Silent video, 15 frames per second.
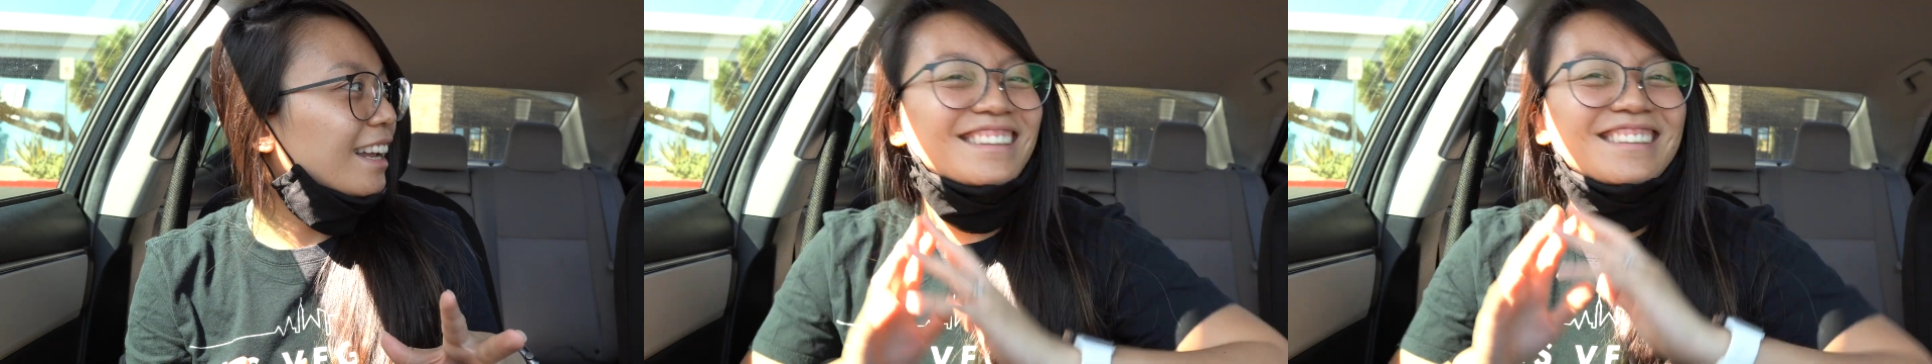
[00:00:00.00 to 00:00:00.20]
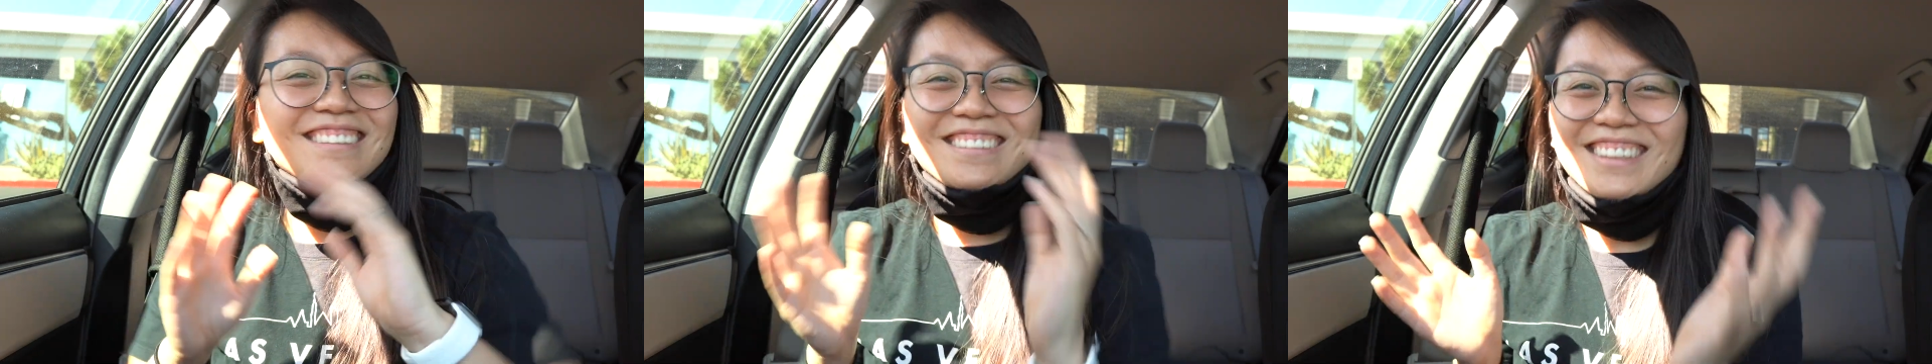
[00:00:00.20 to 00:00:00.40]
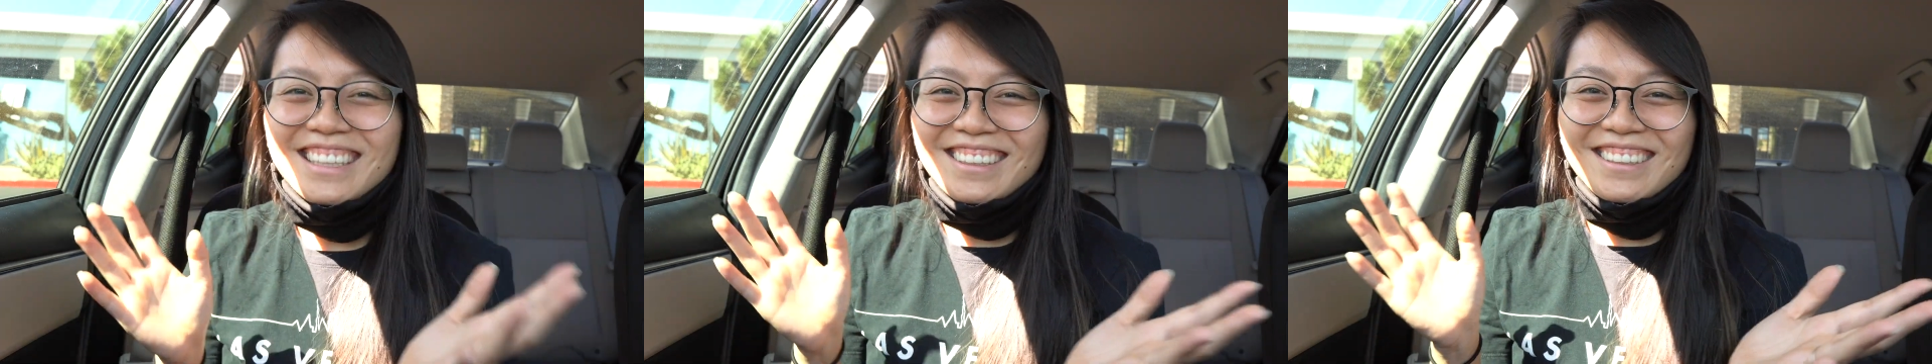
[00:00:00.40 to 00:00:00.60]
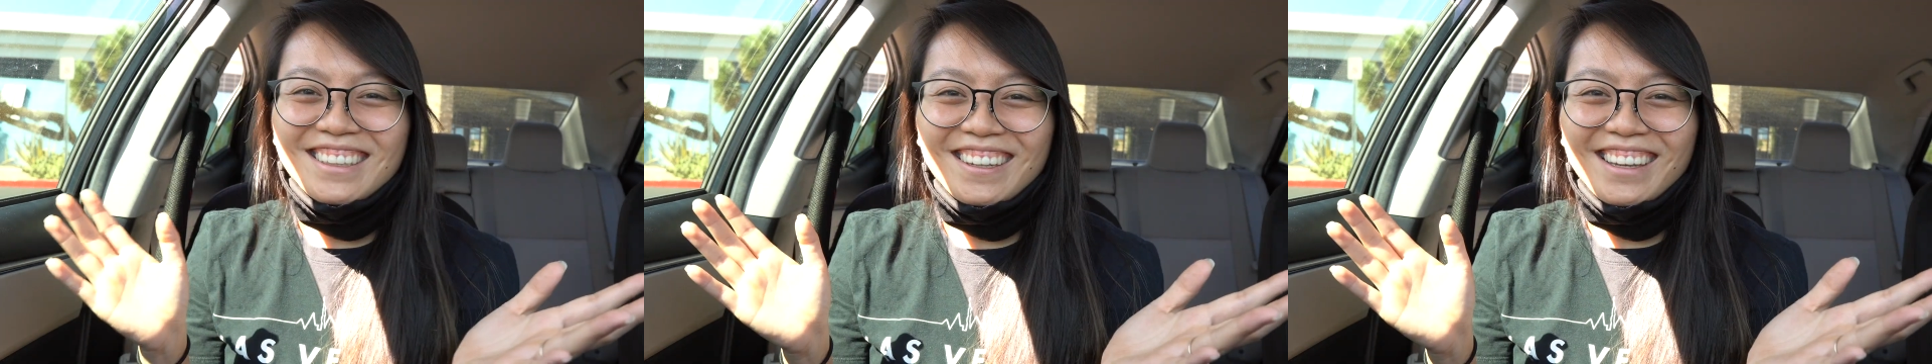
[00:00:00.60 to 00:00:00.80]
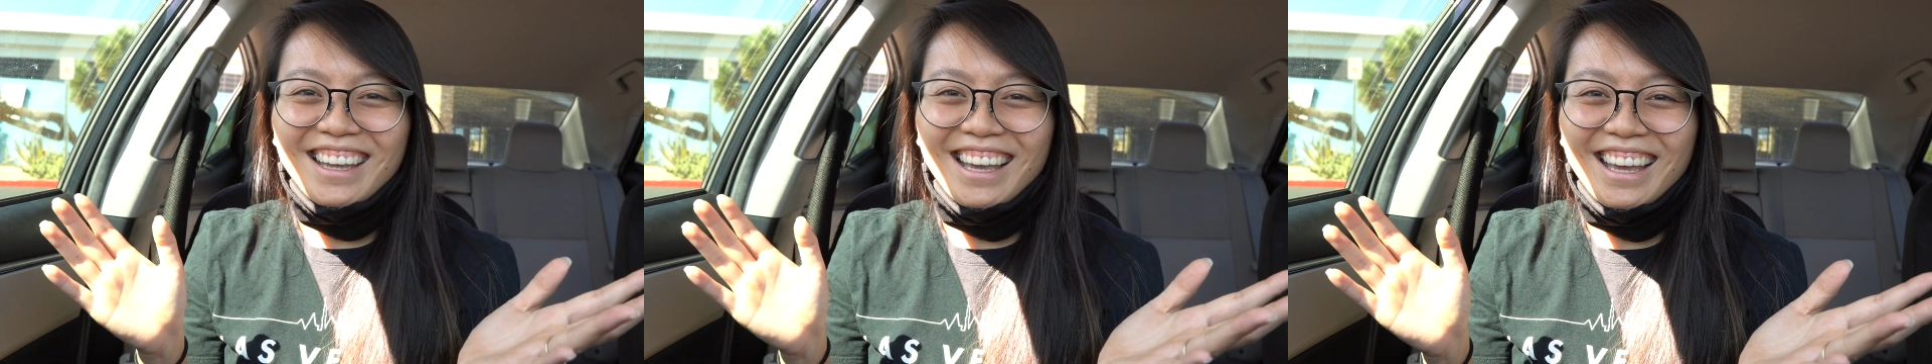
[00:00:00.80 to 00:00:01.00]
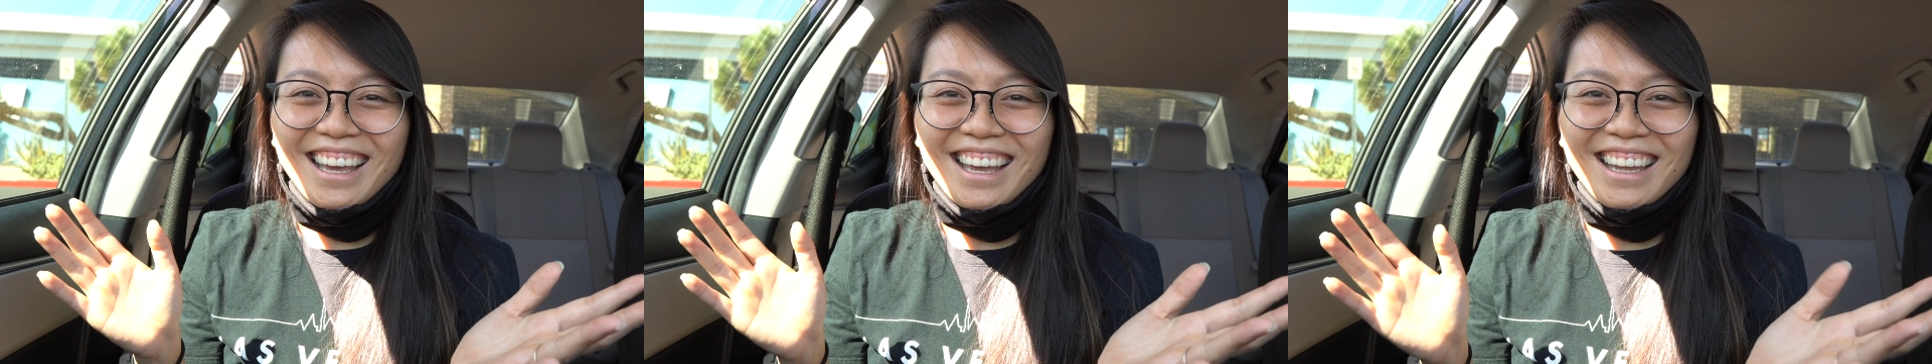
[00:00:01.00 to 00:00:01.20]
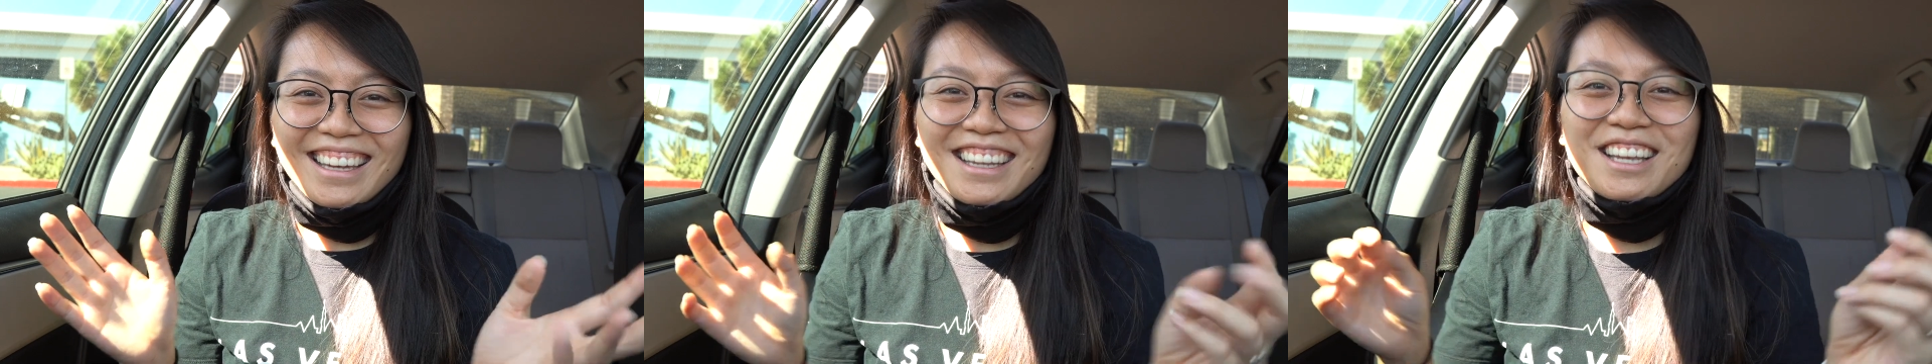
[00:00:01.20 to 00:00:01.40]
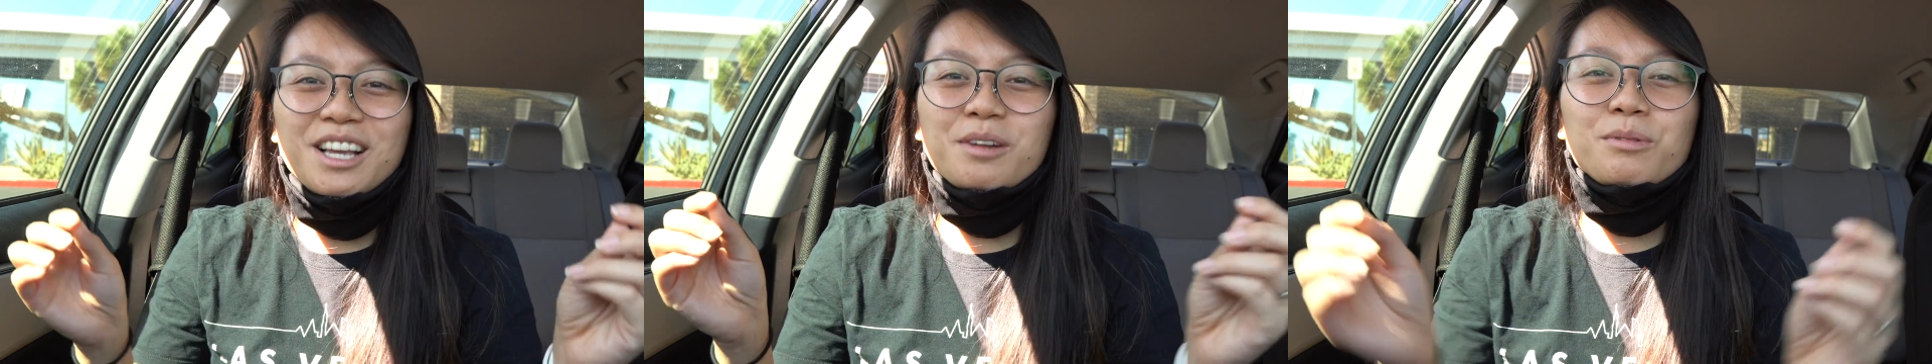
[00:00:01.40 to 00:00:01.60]
We don't know yet.
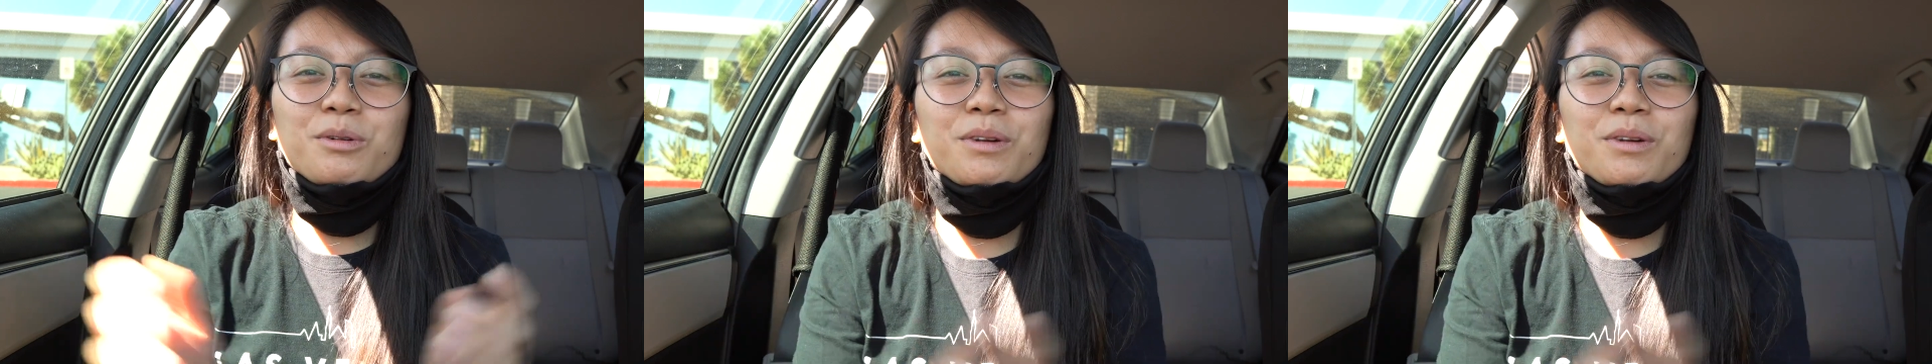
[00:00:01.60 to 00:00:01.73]
Well,